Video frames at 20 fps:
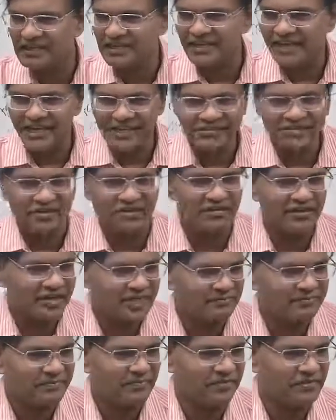extraordinary
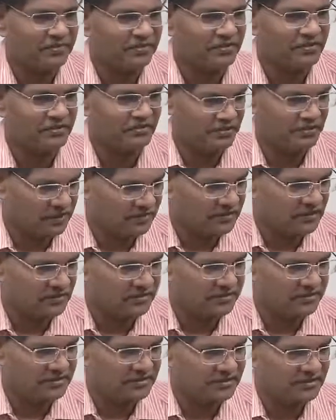powers to
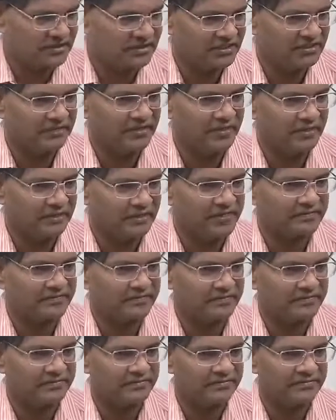our speakers.